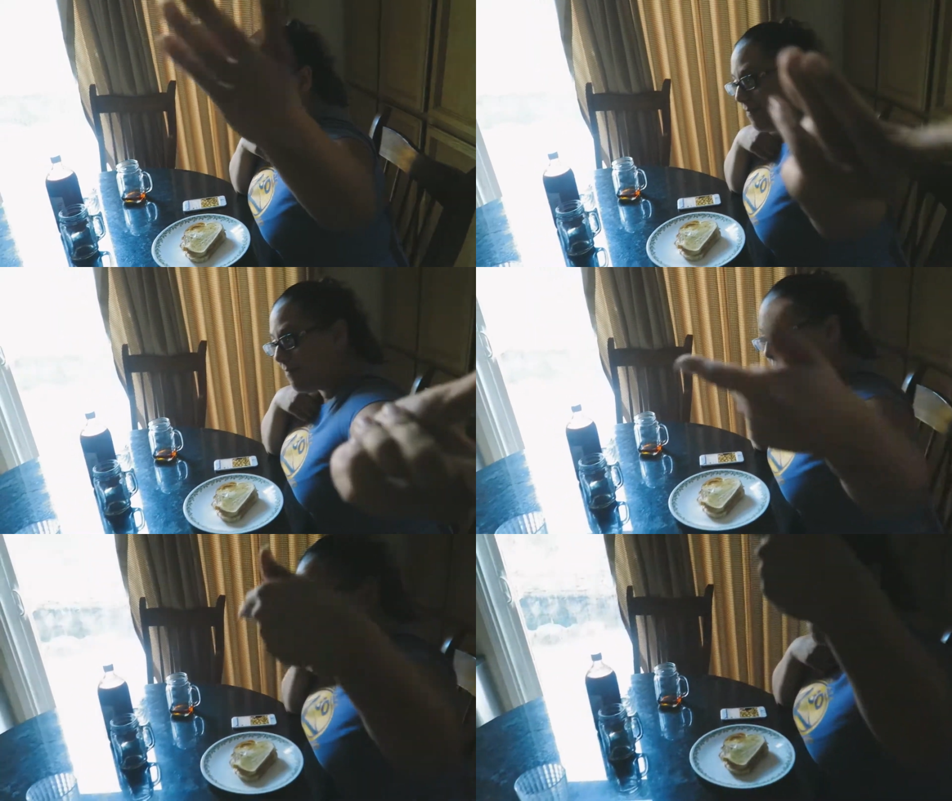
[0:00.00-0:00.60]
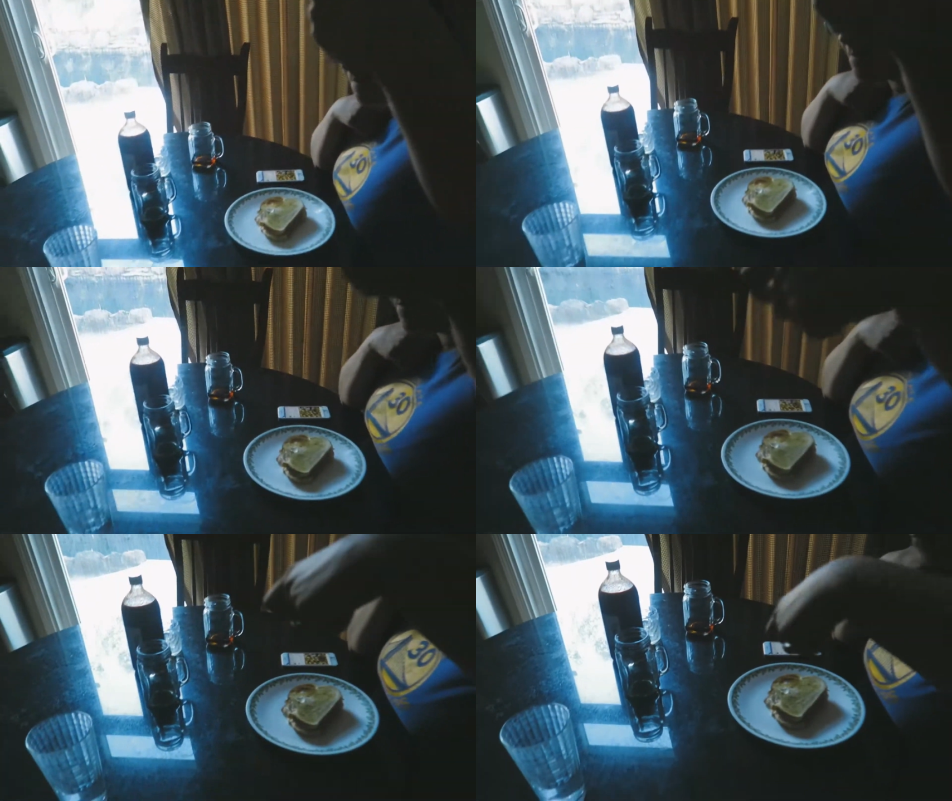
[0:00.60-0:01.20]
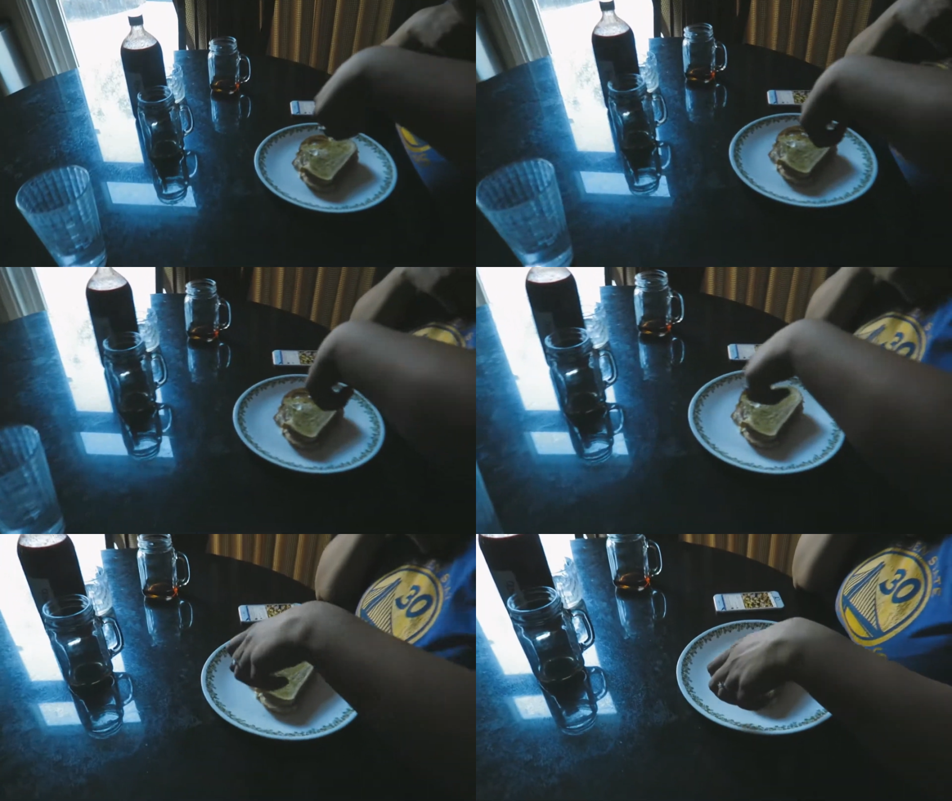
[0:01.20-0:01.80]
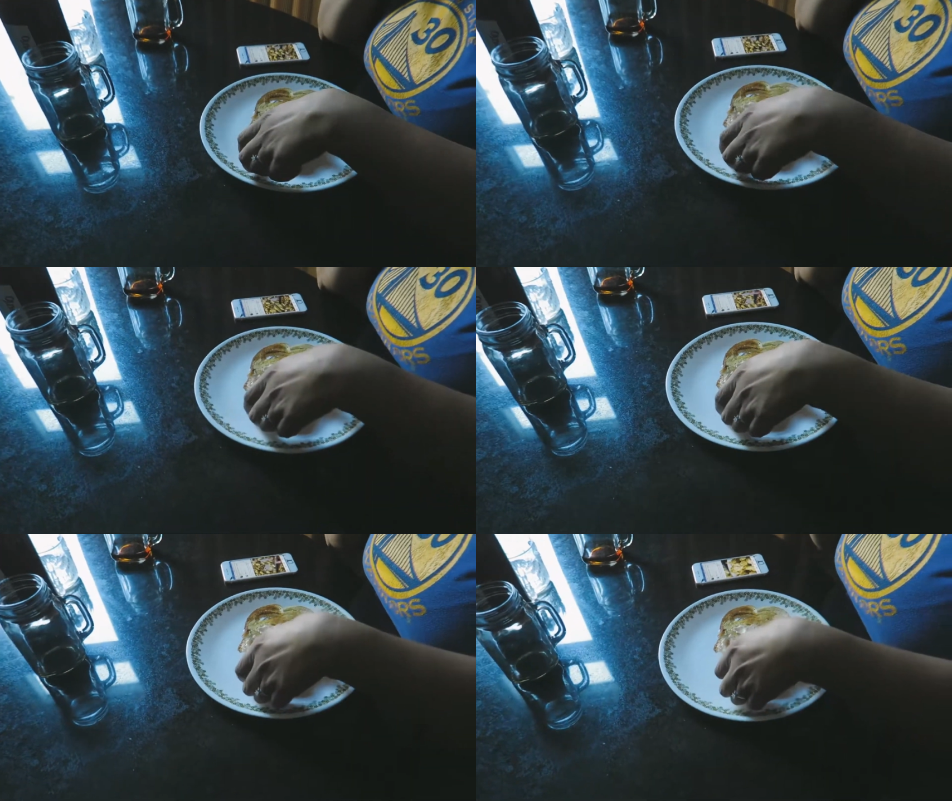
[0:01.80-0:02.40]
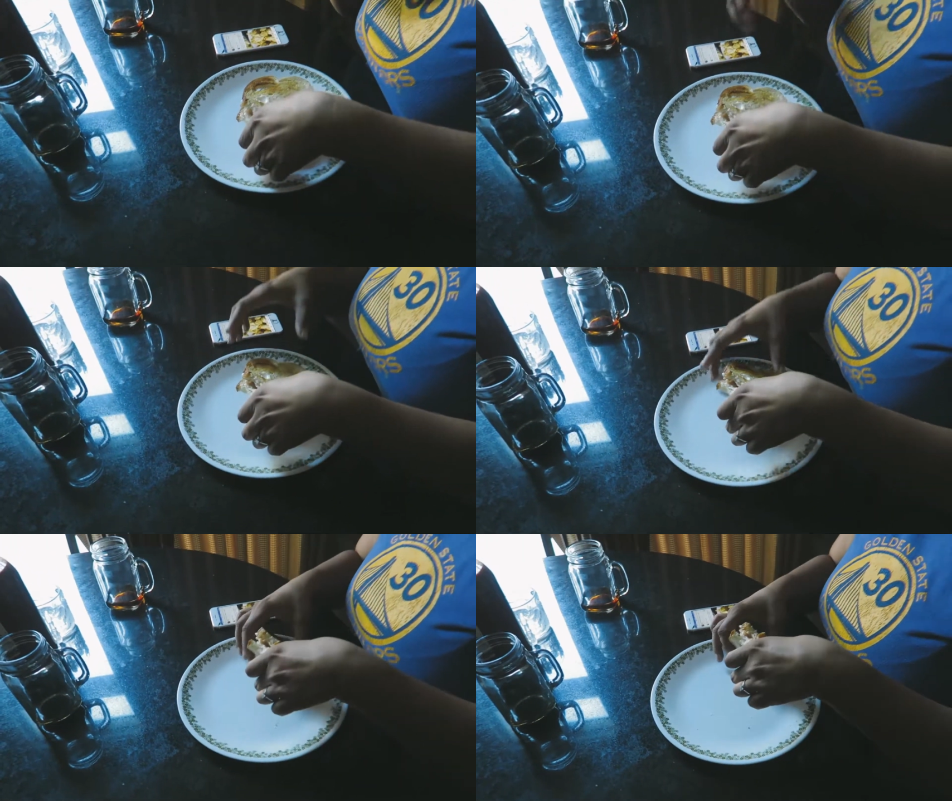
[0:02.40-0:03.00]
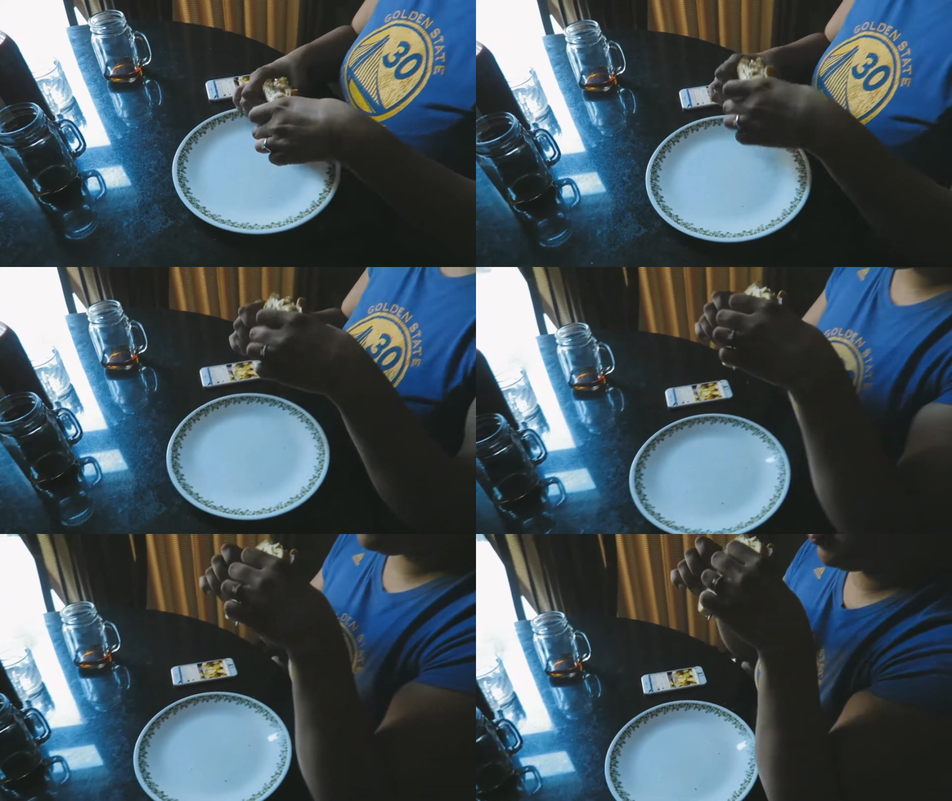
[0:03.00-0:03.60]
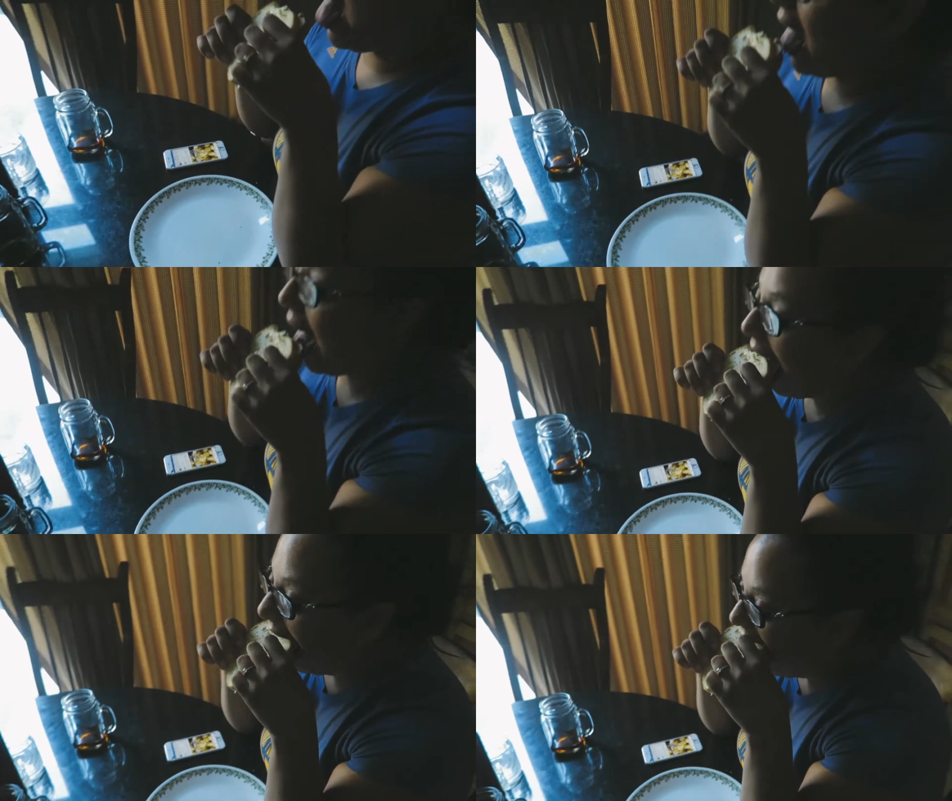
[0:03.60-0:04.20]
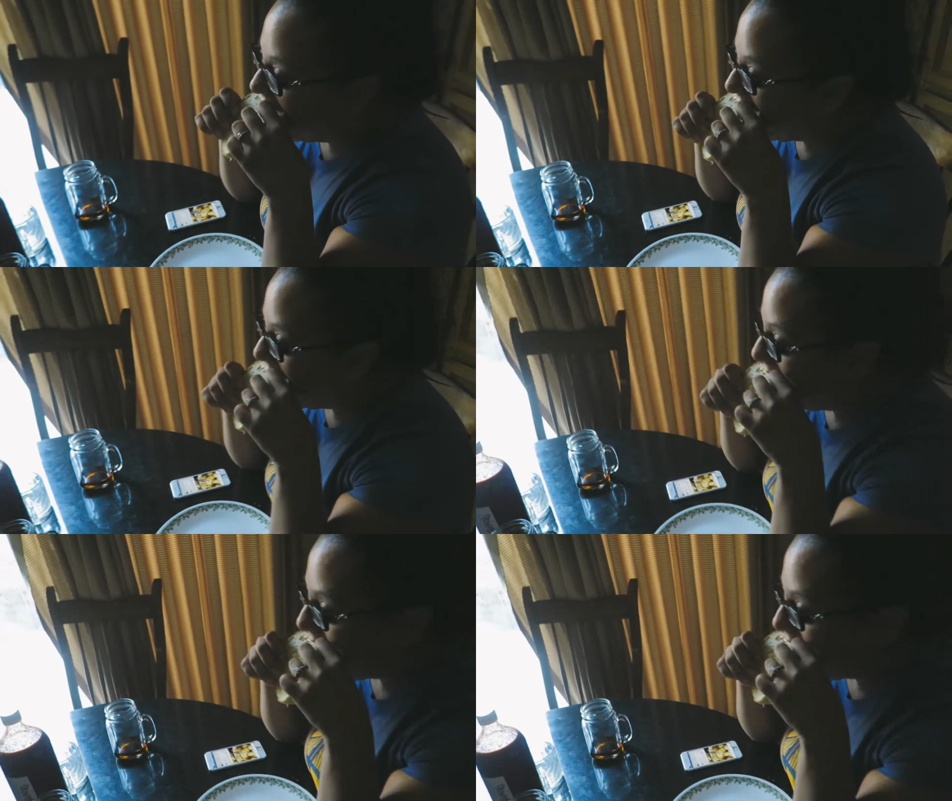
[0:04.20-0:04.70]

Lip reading: [unreadable: no face in view]